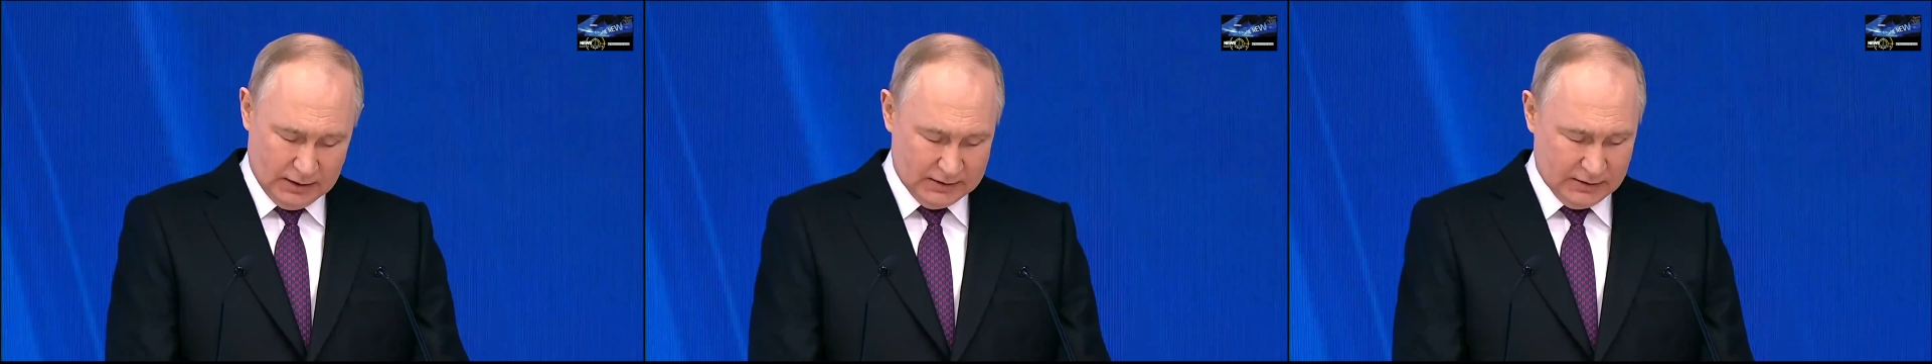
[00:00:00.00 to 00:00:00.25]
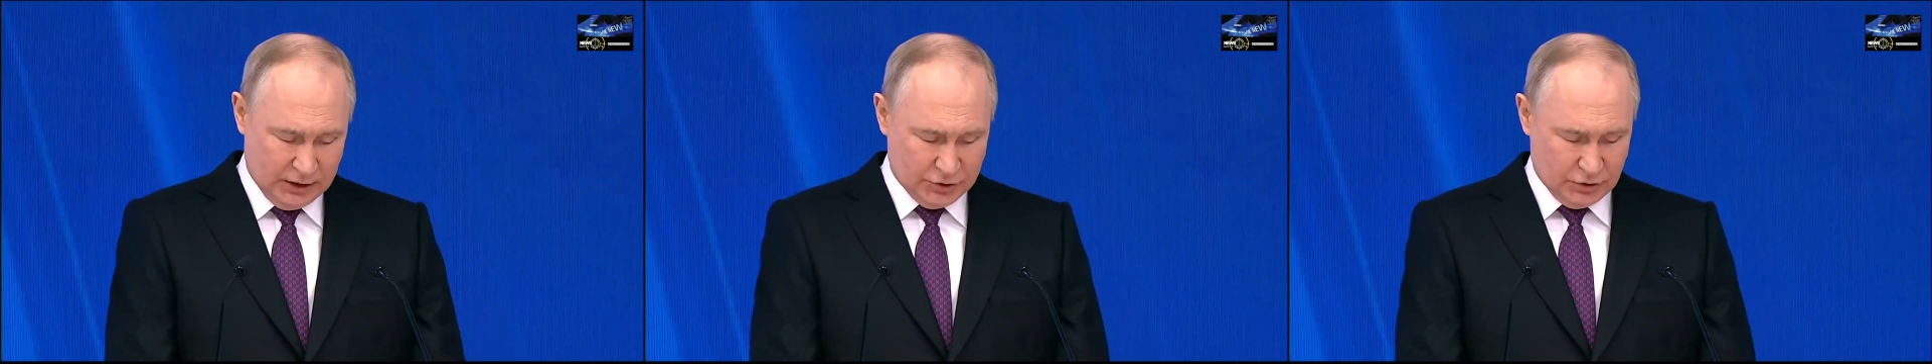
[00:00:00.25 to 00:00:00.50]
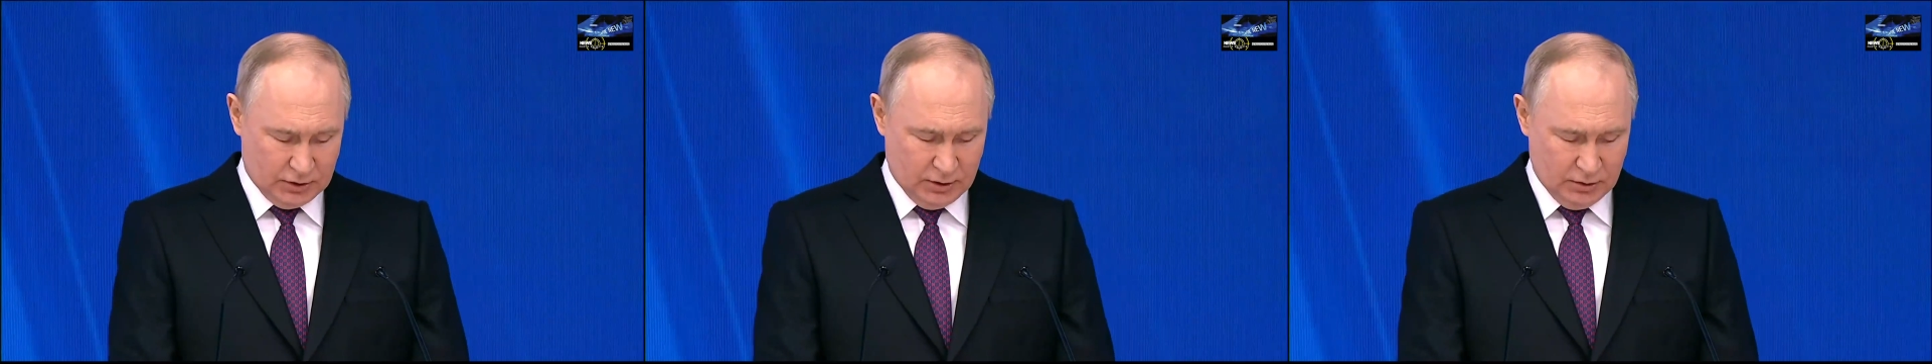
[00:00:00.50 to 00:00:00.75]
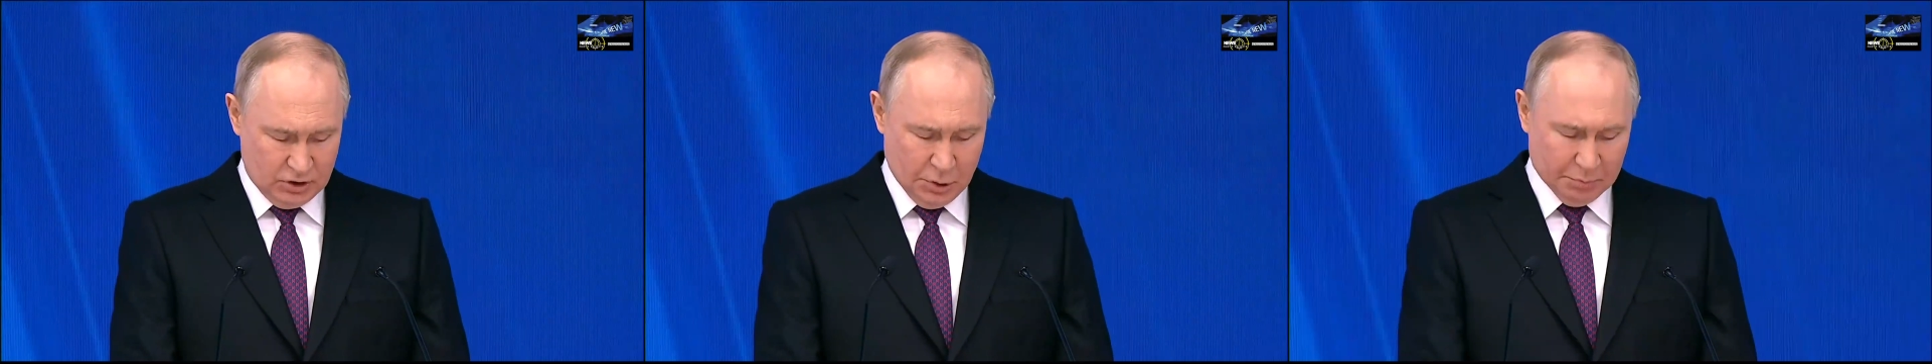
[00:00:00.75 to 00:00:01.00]
We will
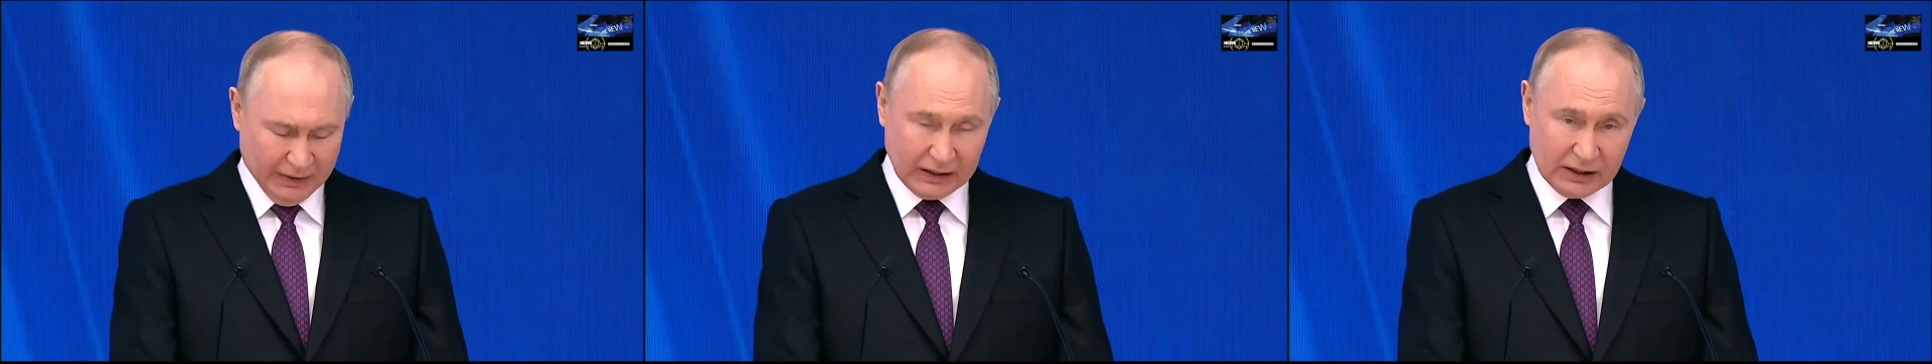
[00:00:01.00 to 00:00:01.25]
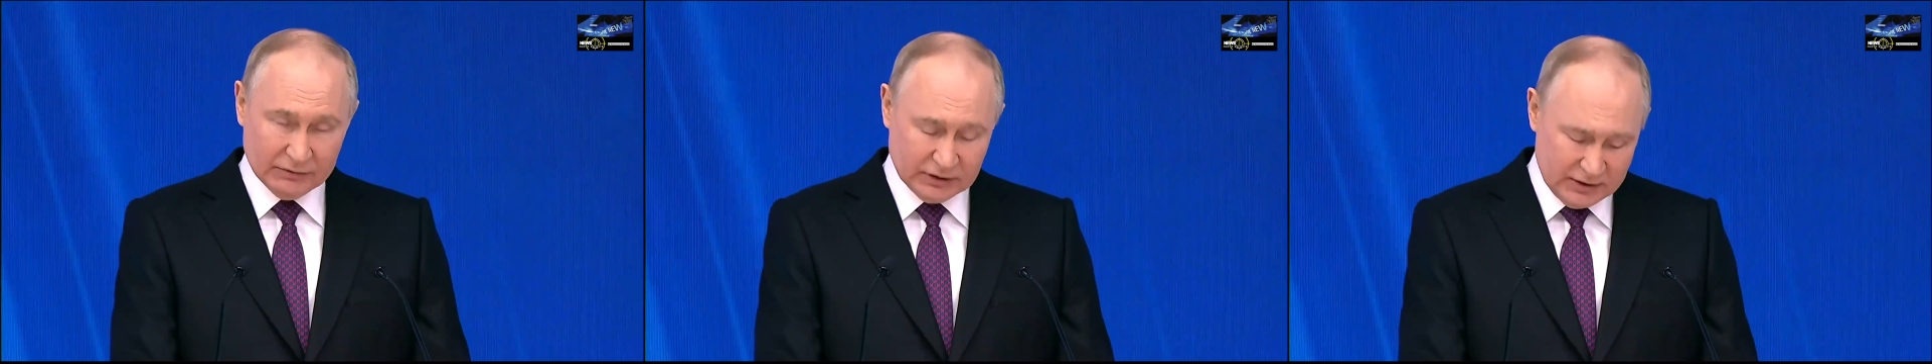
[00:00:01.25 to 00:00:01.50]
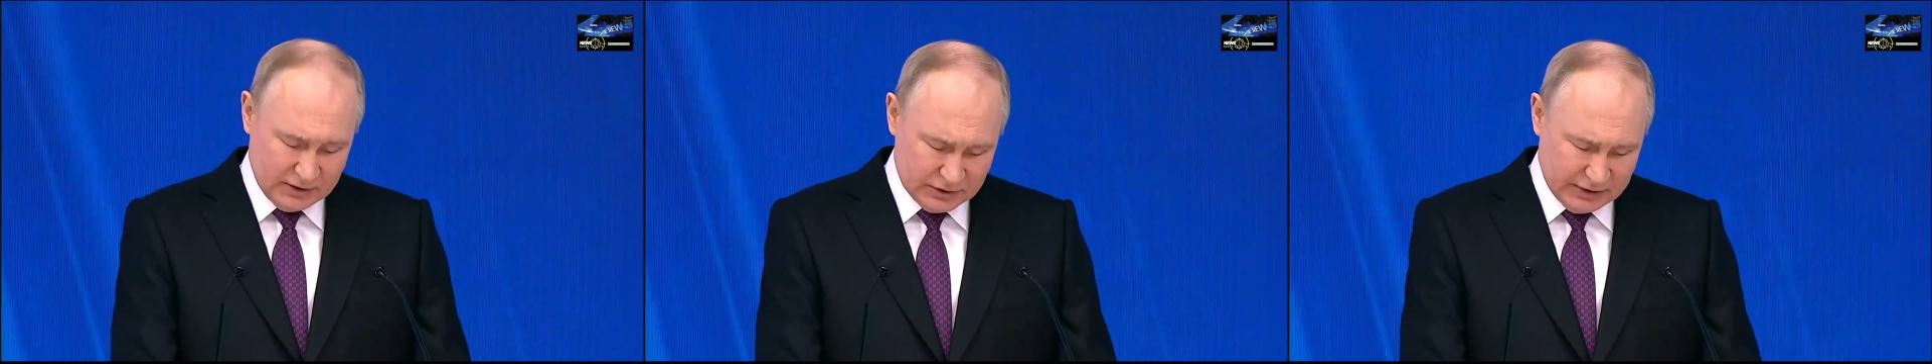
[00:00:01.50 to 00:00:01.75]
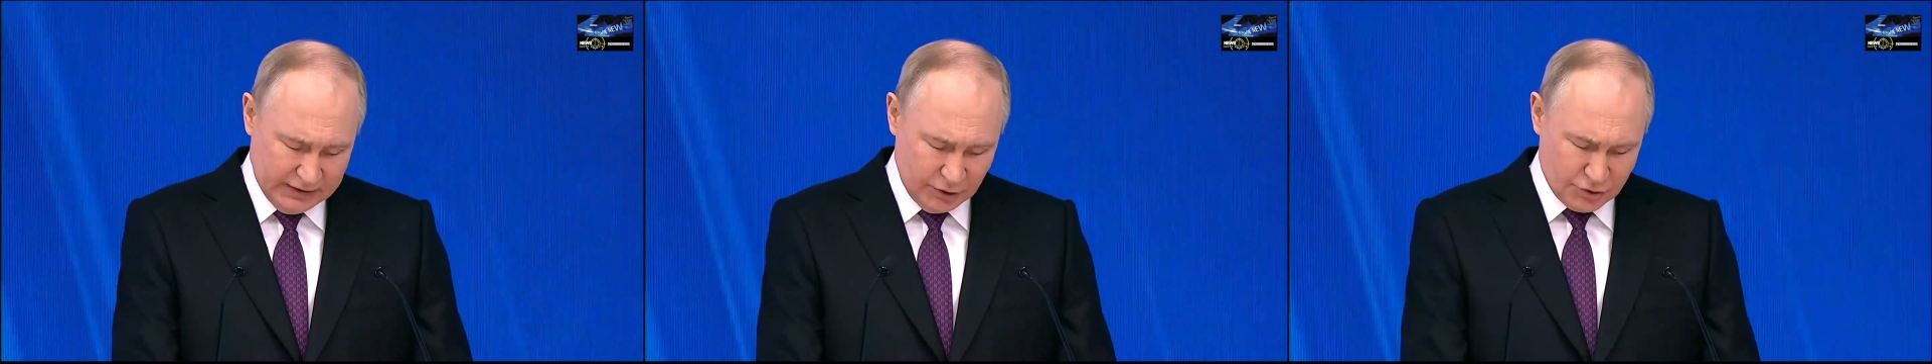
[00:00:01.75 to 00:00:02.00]
preserve and
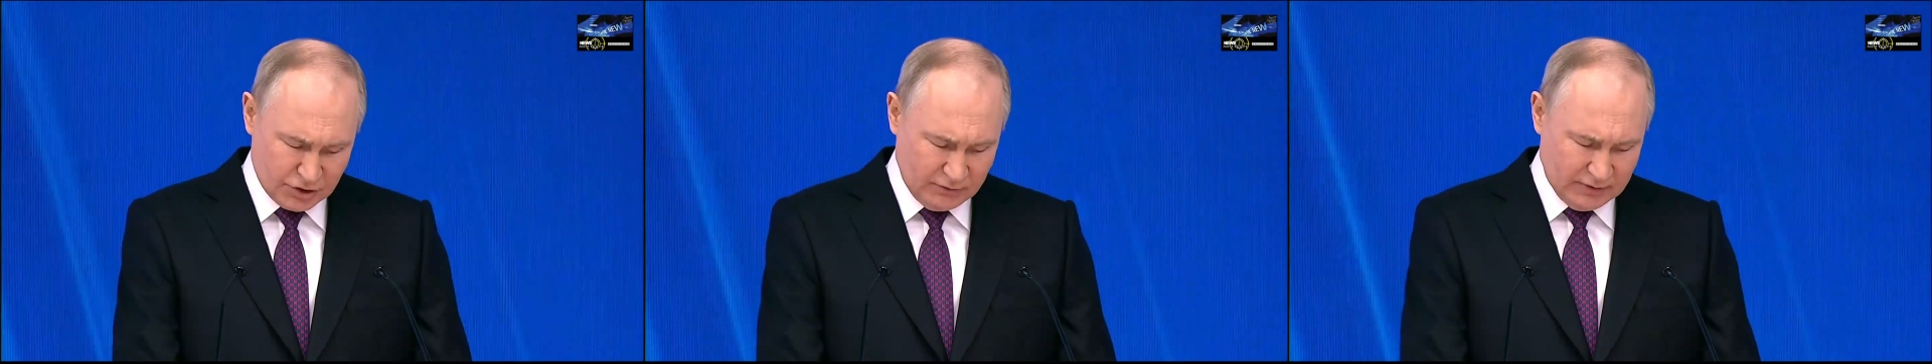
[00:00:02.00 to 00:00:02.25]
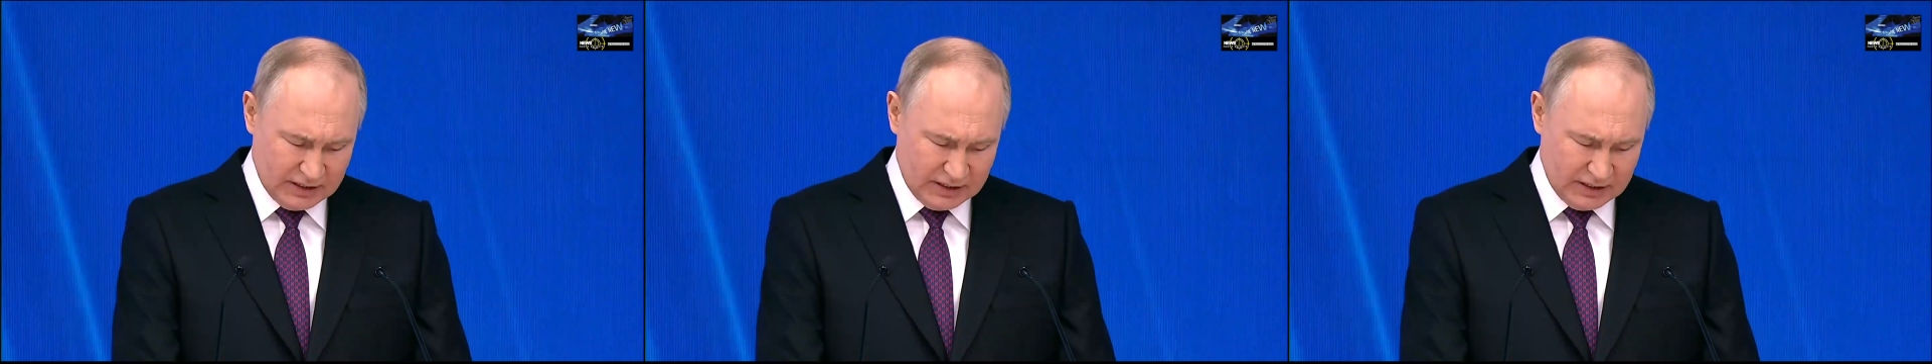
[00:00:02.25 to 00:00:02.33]
cherish